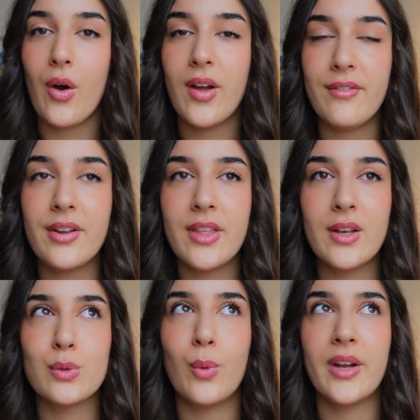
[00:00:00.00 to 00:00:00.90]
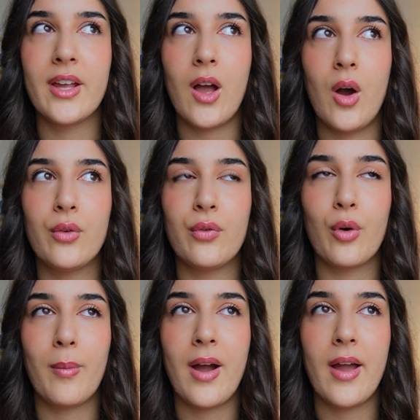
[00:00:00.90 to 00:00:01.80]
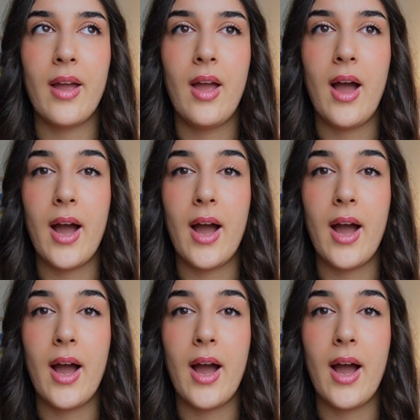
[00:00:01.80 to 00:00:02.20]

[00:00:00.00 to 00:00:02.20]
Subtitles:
everything is working out for my